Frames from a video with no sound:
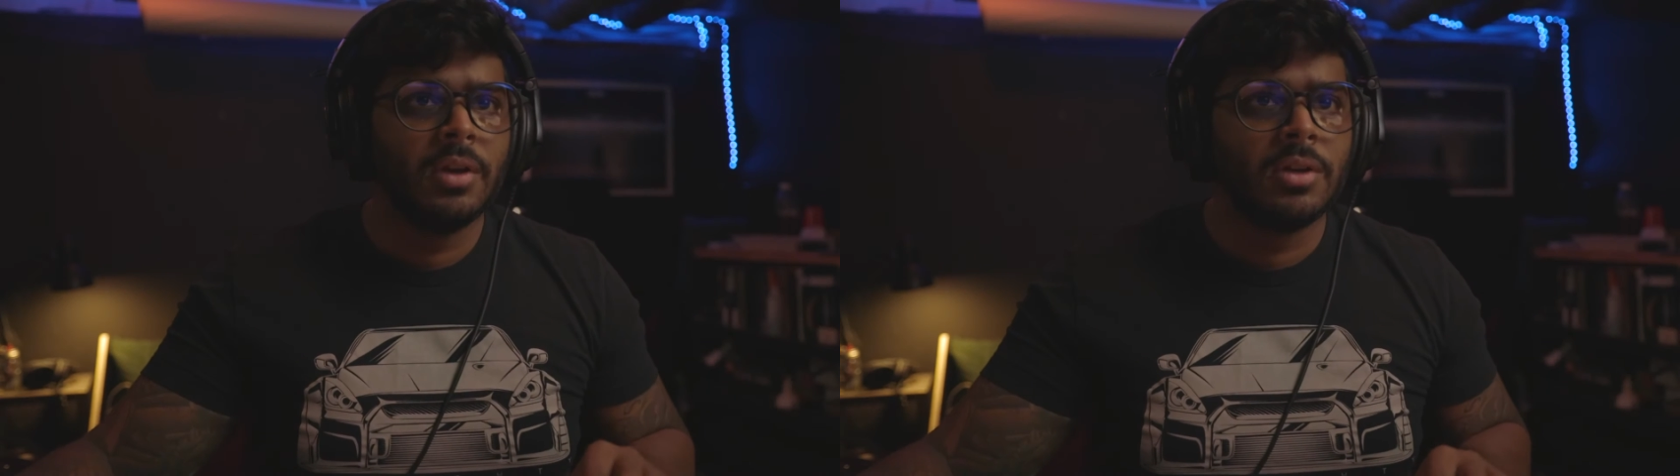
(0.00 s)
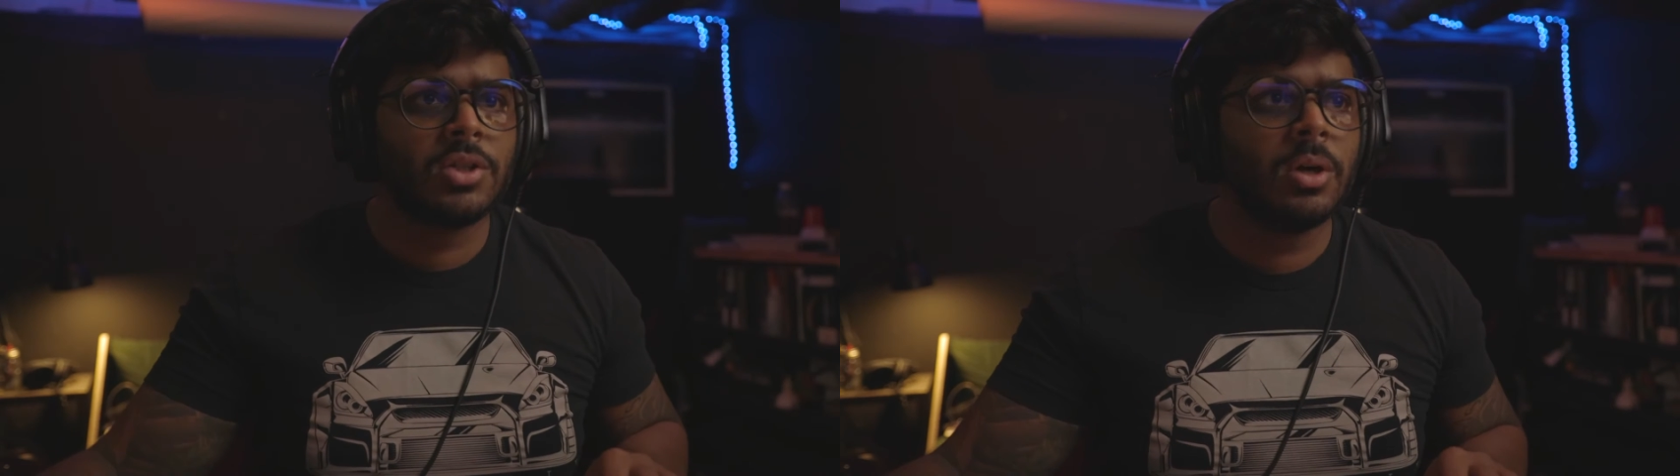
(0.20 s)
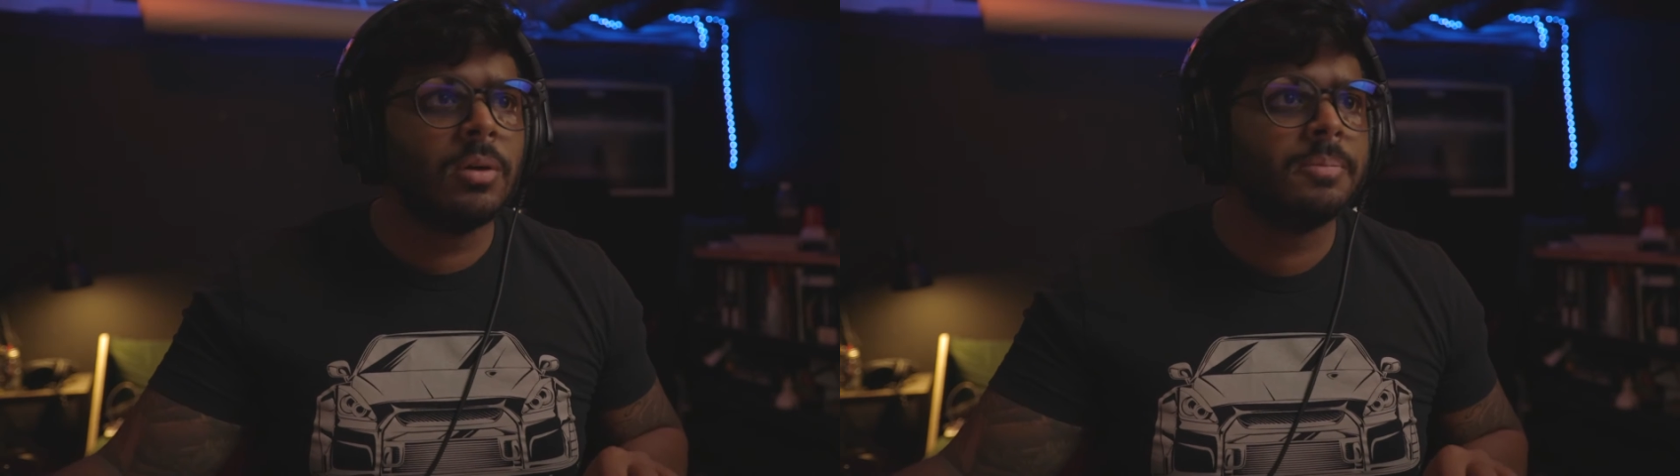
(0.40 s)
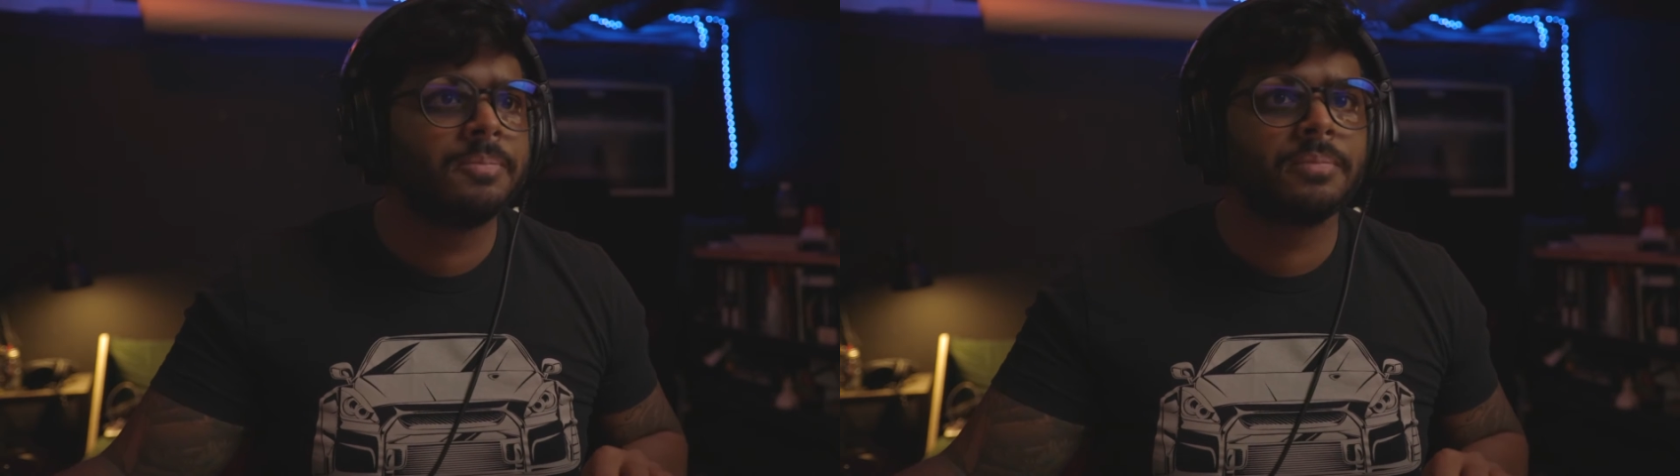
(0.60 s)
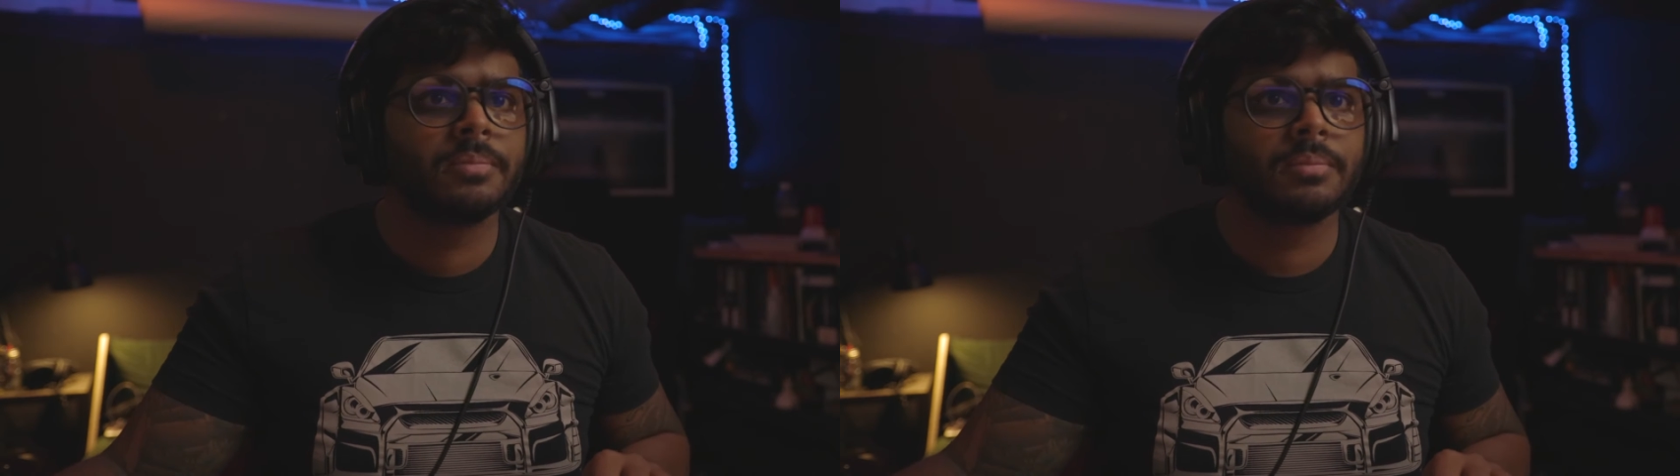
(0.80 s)
so
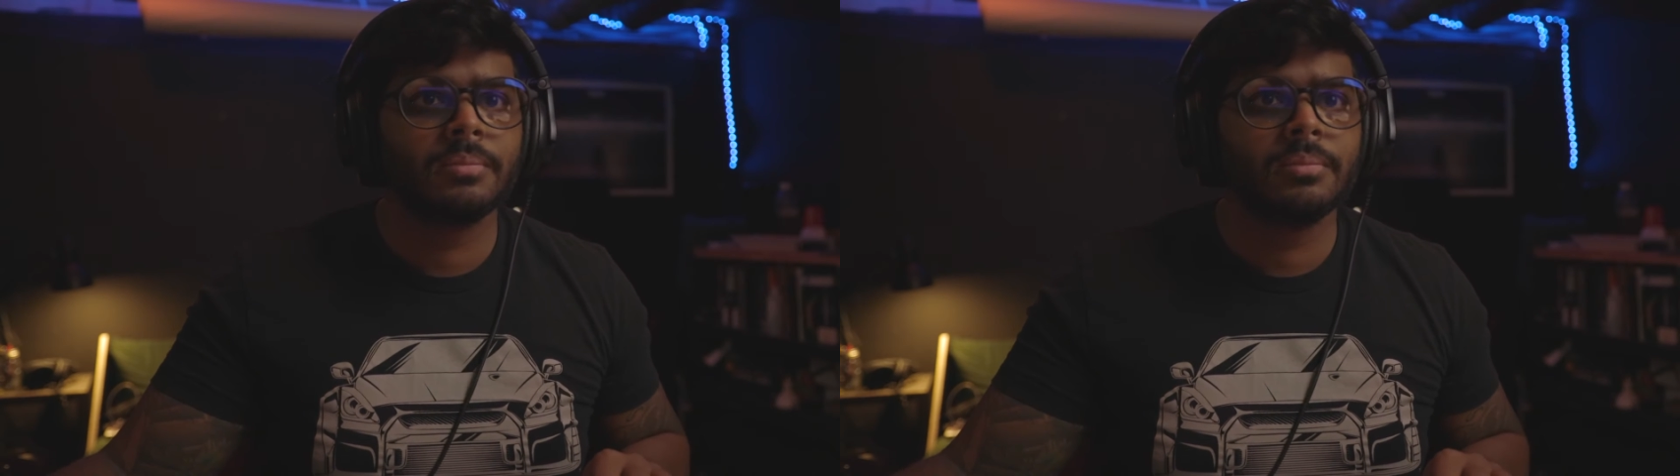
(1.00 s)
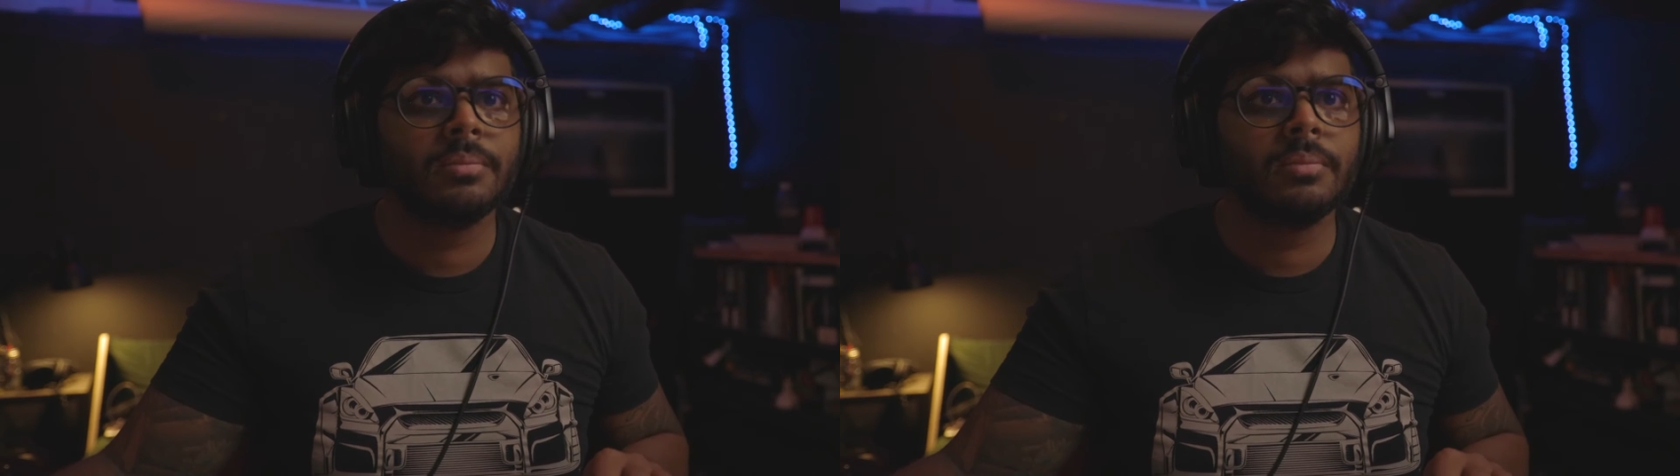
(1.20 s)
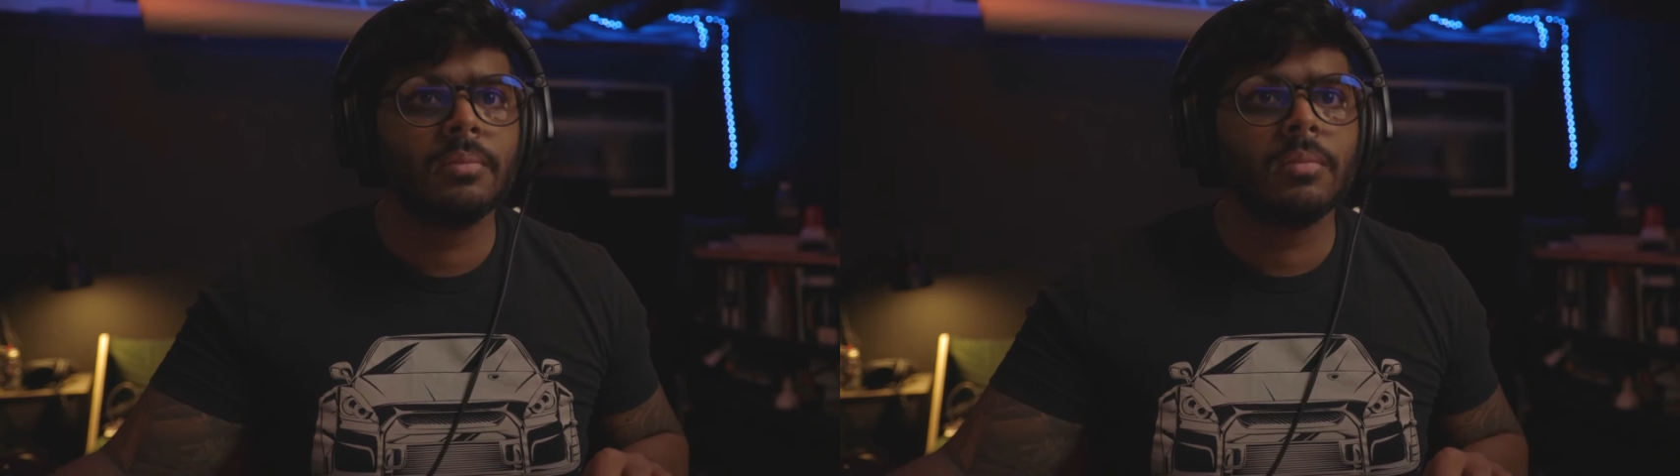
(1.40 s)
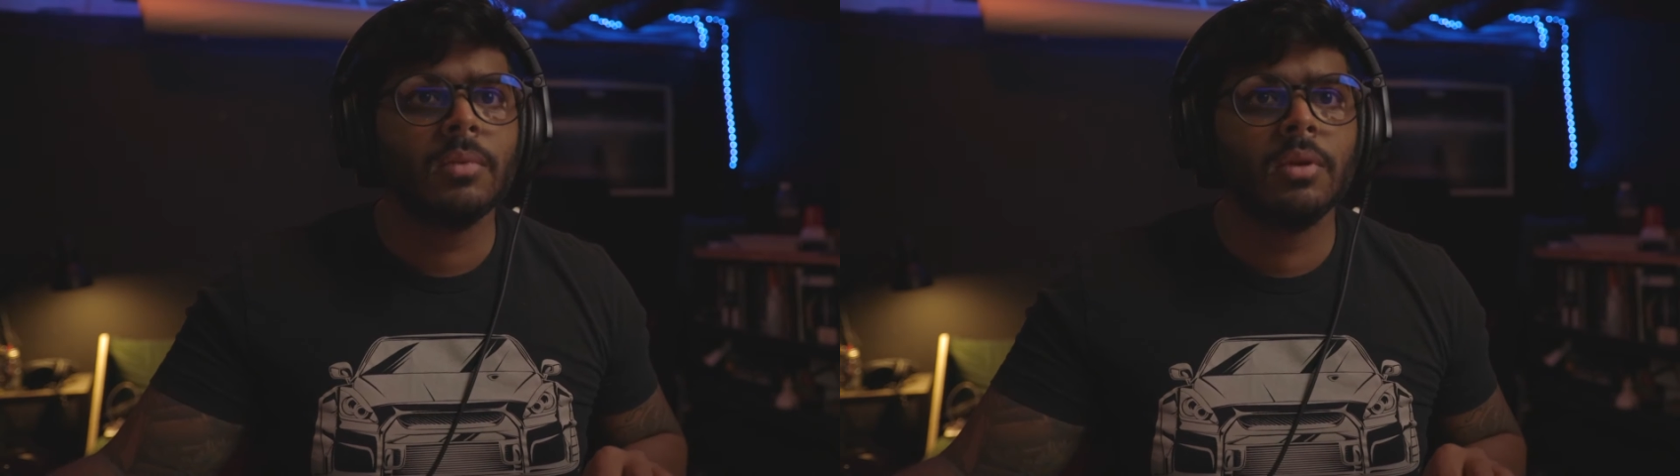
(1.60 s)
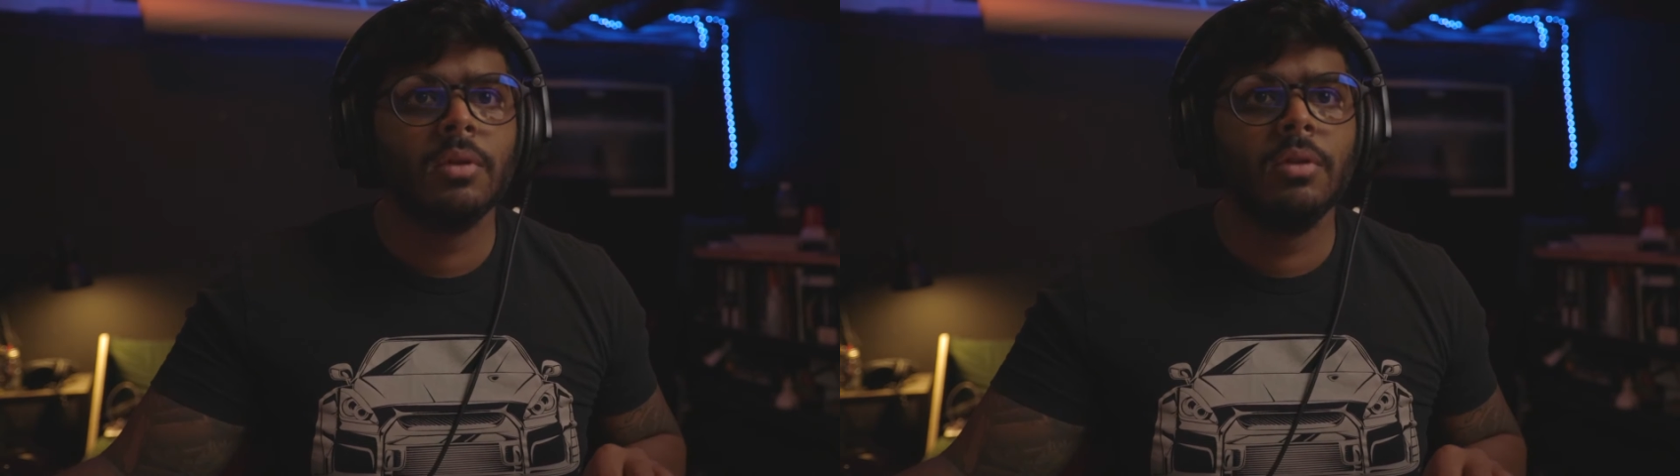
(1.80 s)

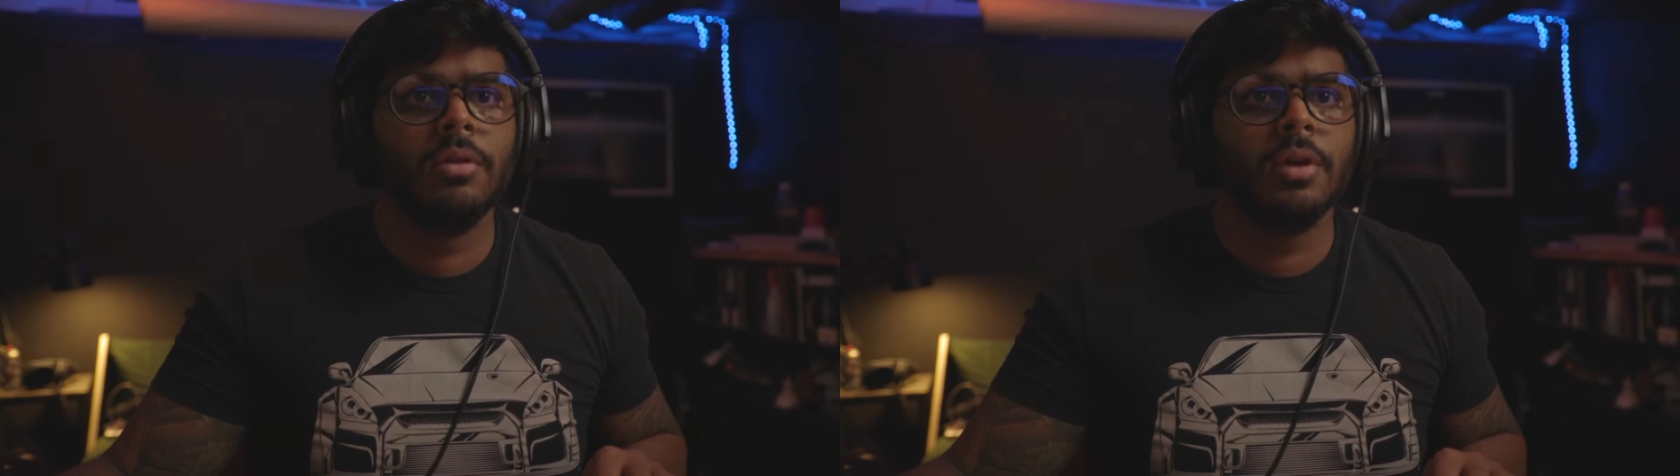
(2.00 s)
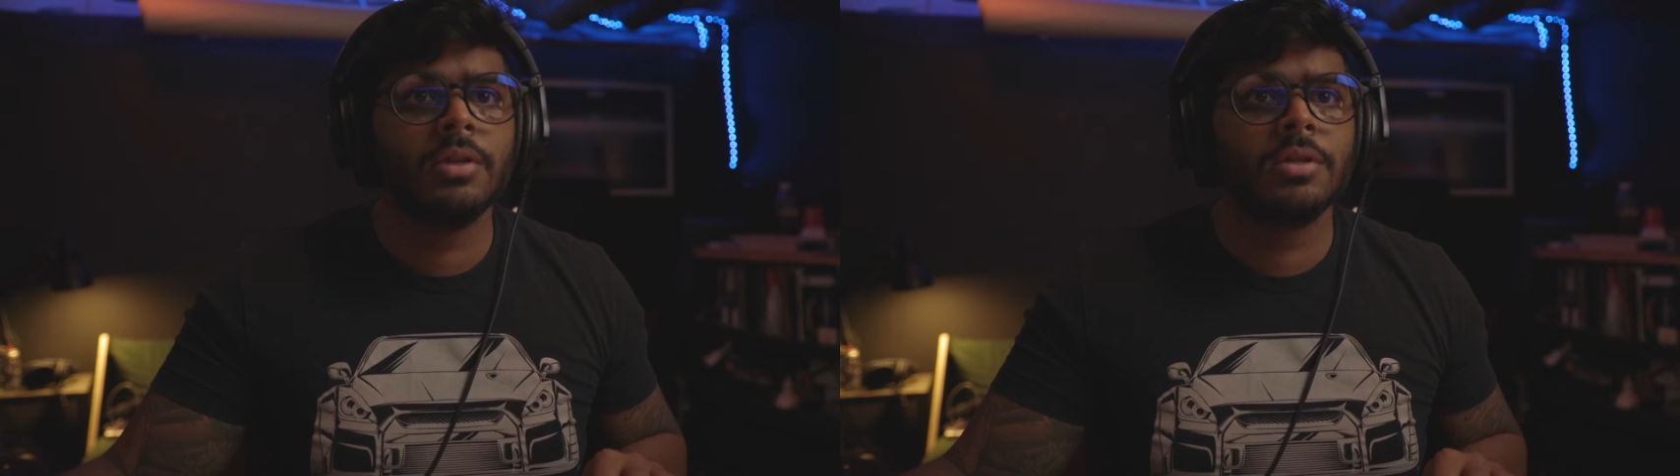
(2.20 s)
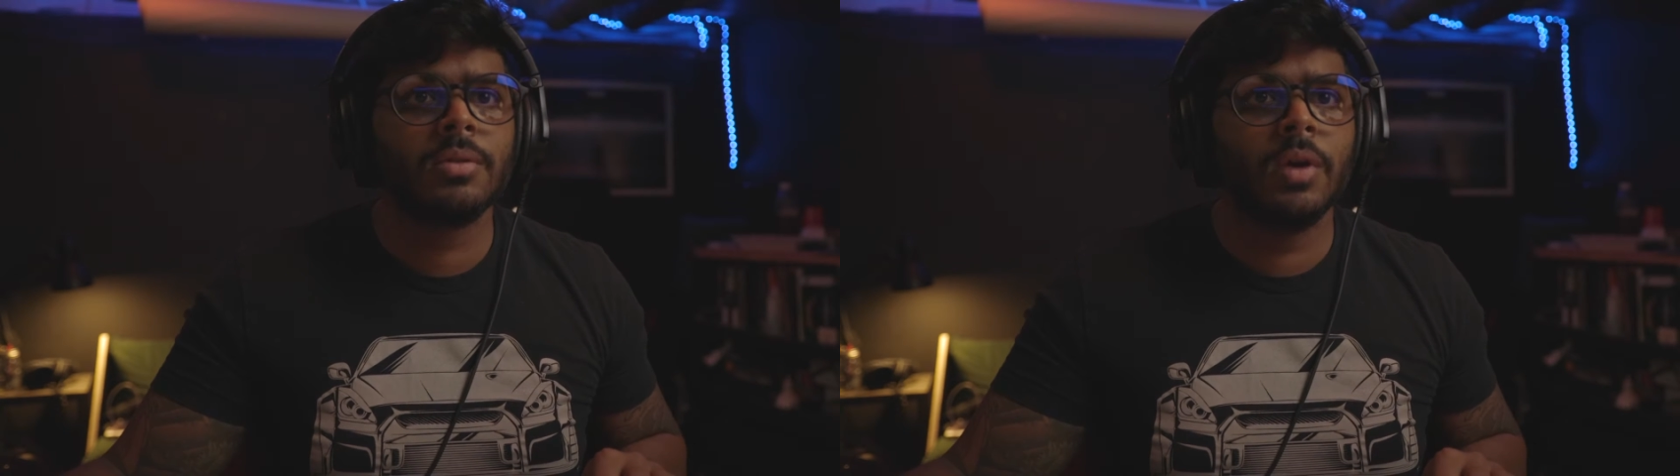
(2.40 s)
this